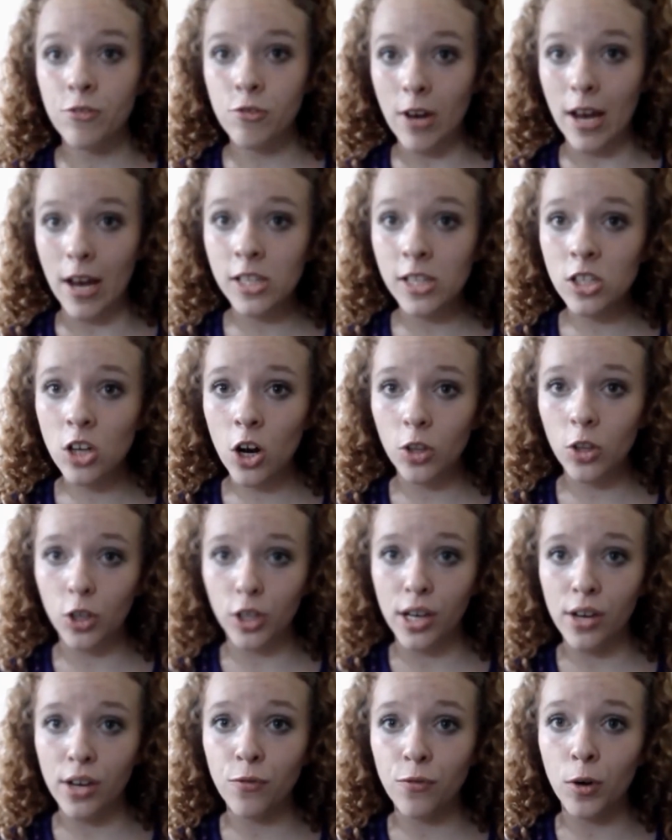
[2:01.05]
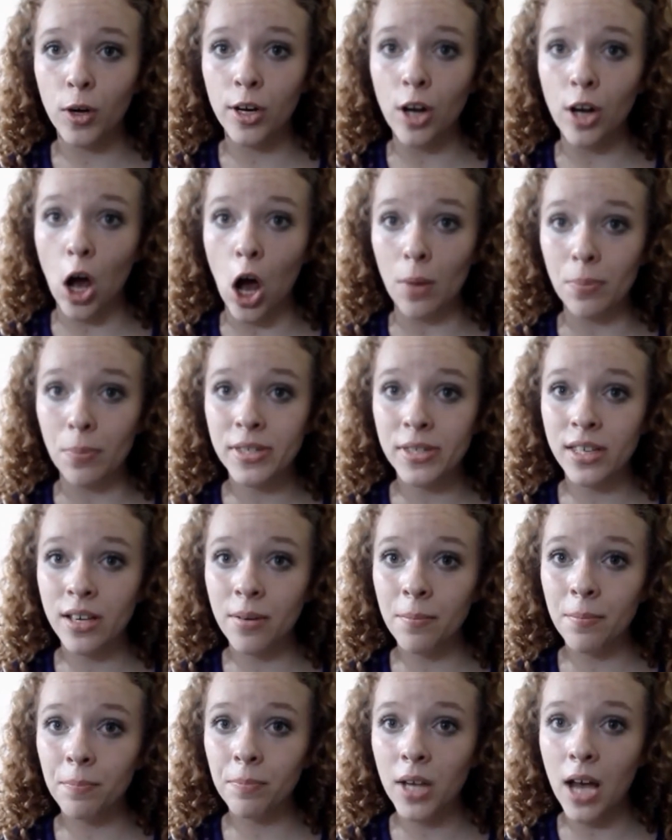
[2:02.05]
you guys are looking for an
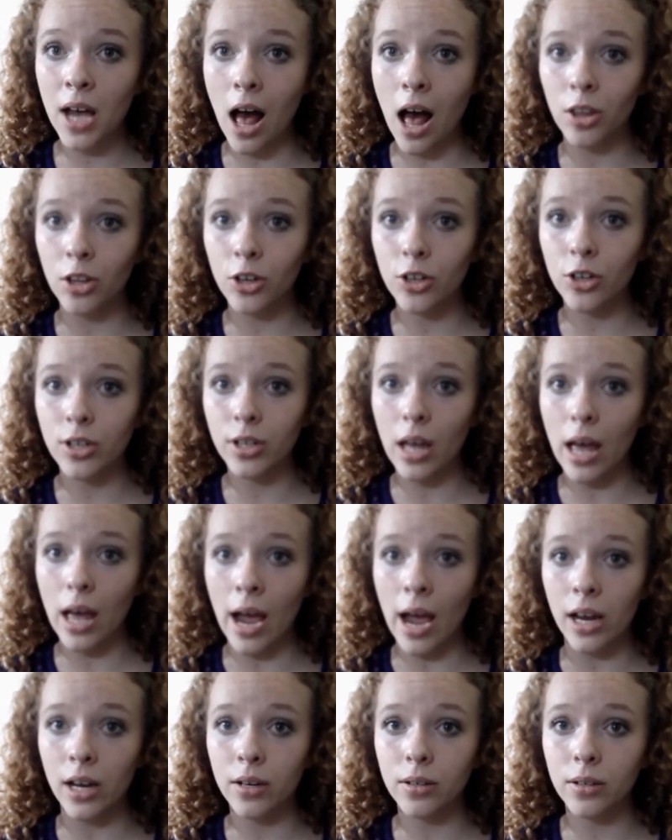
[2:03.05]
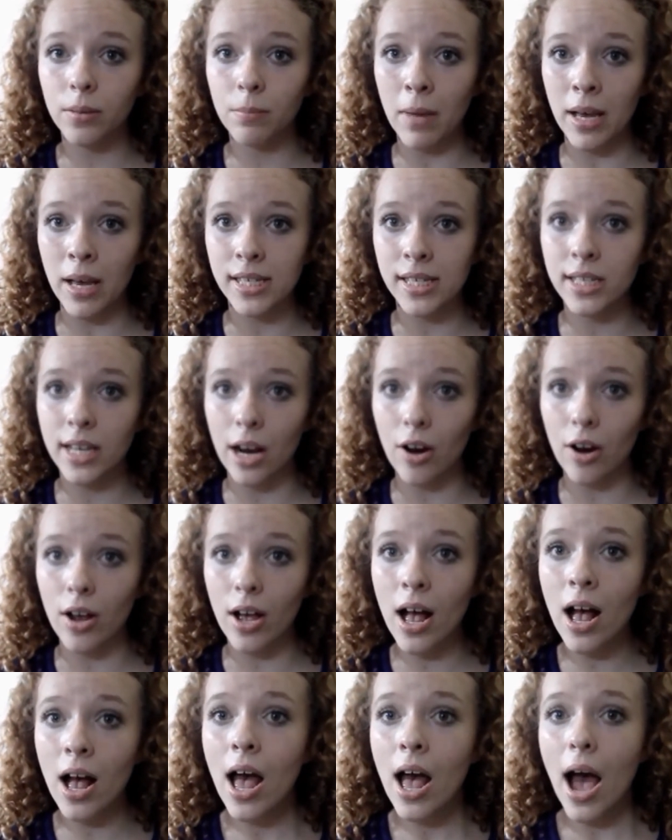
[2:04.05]
awesome colored eye
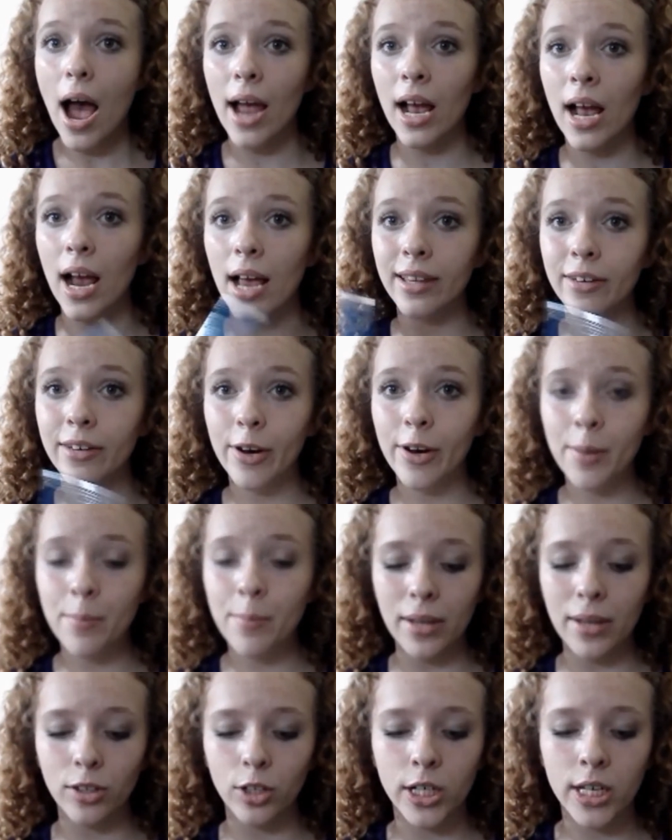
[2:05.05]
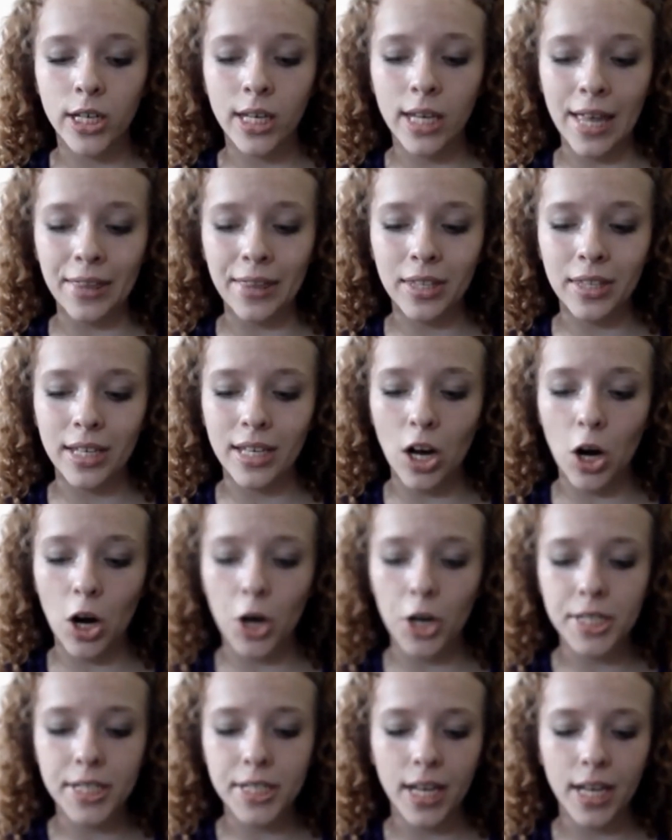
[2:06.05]
mascara, I highly recommend looking at the
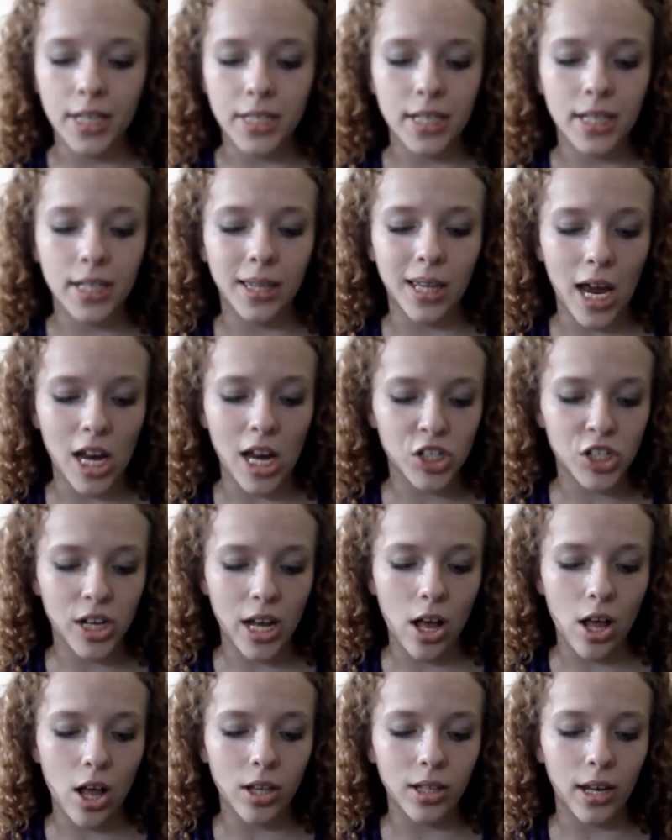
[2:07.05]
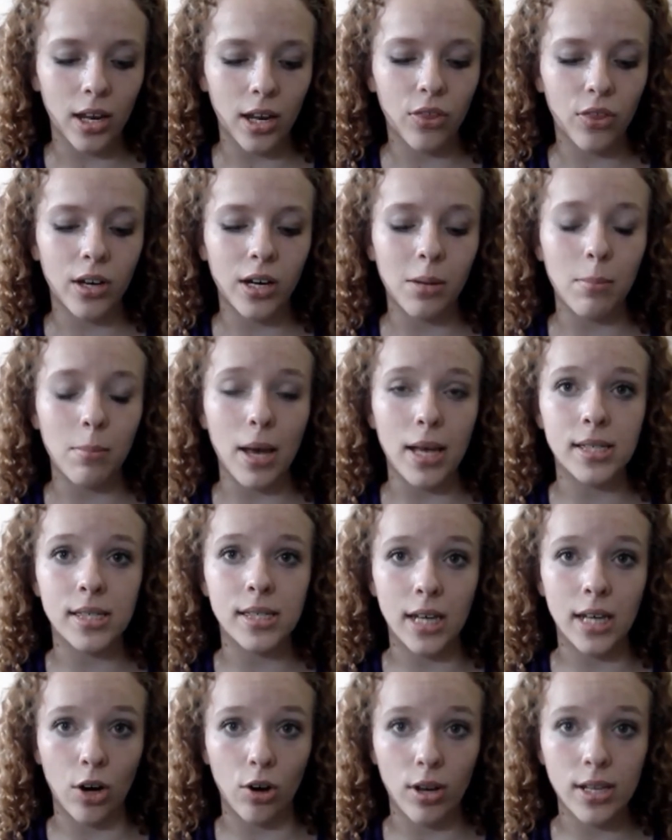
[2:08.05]
Hard Candy Lash Gel Lengthening
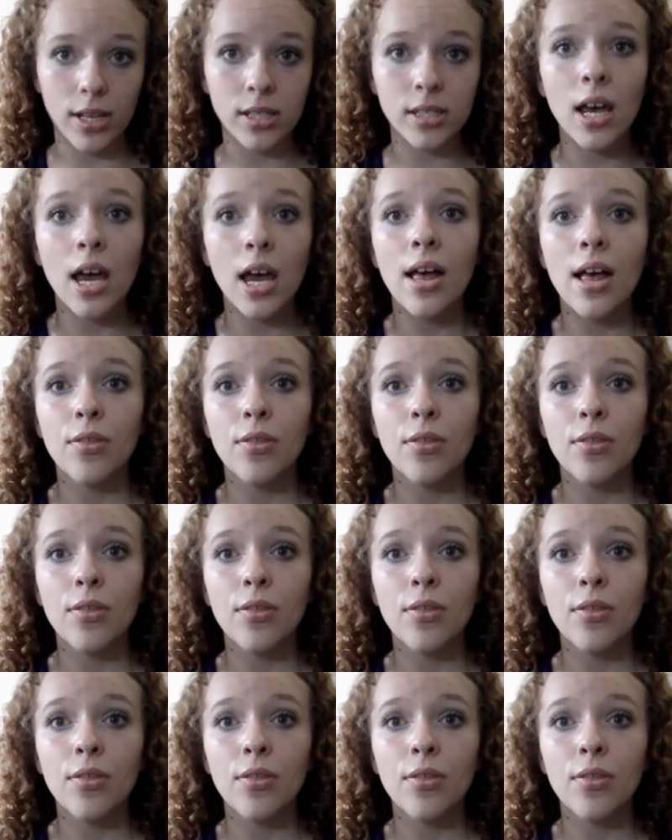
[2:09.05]
Mascaras.